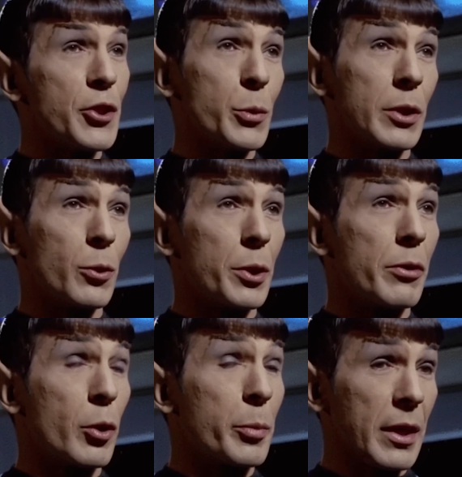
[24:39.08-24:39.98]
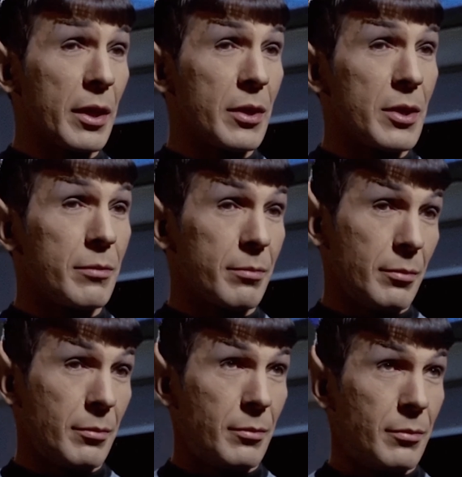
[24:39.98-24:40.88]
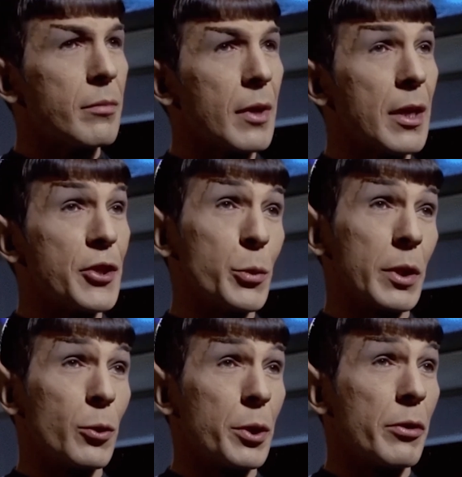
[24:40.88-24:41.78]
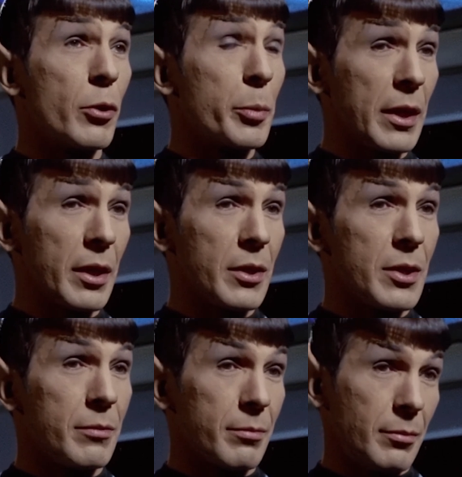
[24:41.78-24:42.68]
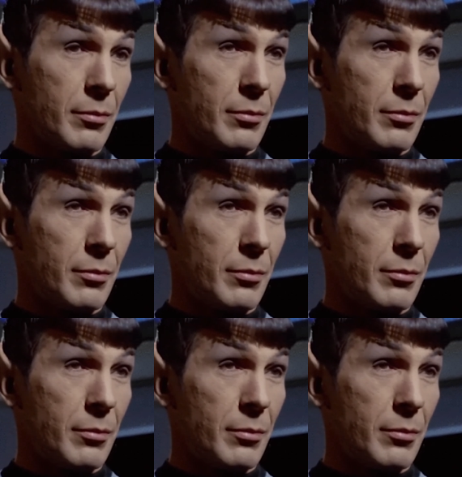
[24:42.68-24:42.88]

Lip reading: want to look at them like this, and I want to throttle them.